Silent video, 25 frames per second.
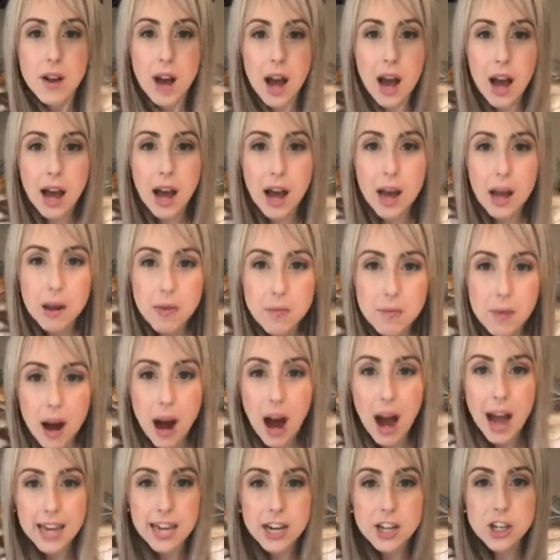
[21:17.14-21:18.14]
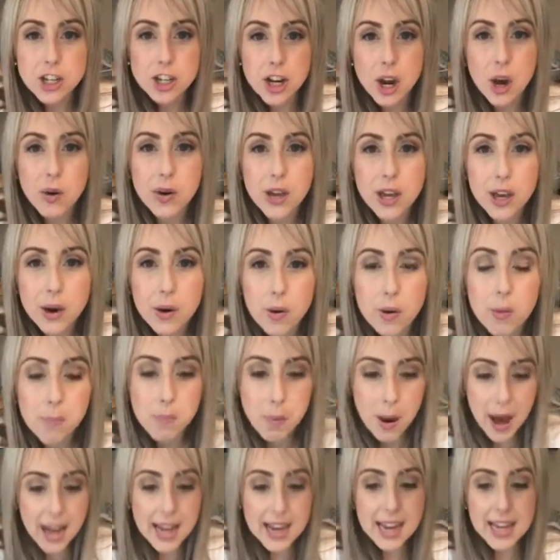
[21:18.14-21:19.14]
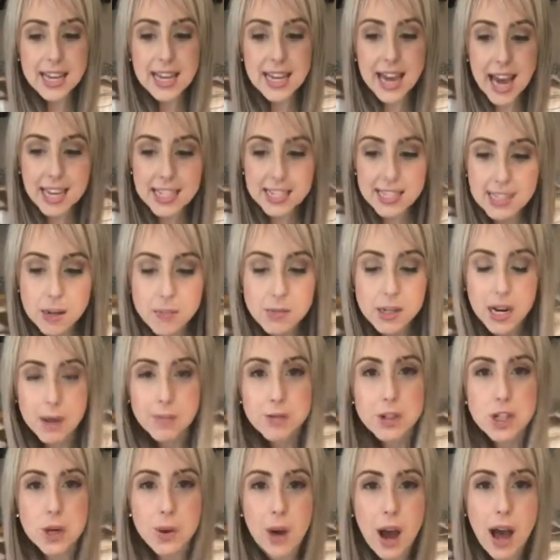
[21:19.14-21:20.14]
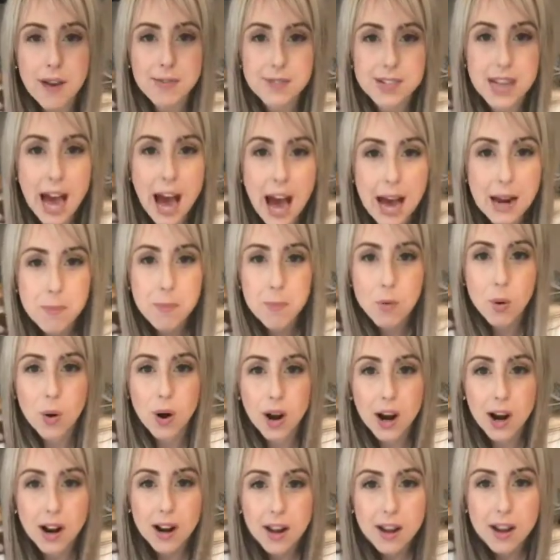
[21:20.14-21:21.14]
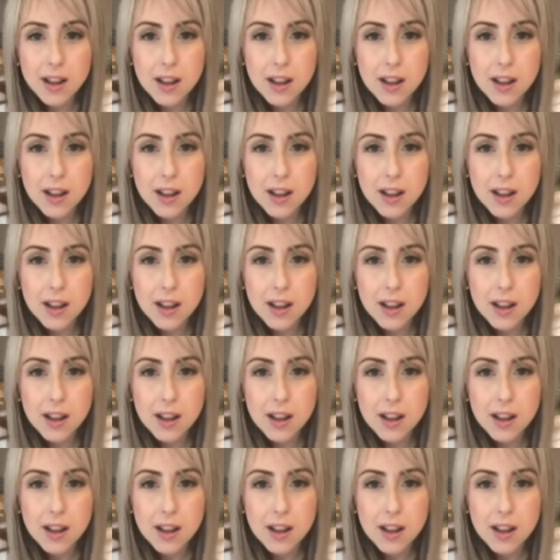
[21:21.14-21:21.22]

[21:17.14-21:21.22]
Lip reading: I could show you. But yes, sometimes you have to add more.